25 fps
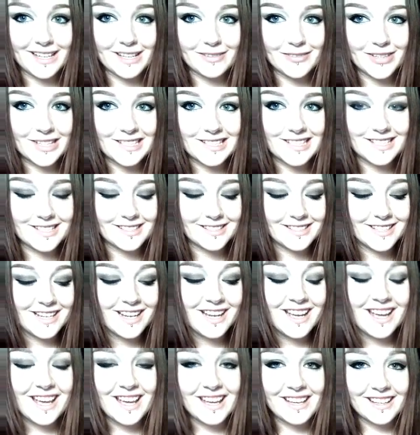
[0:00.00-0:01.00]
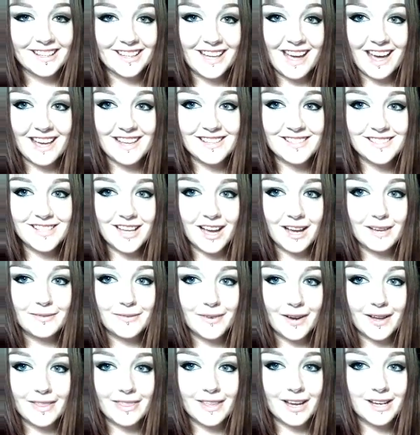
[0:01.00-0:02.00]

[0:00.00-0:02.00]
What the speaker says: If I didn't, yes, I find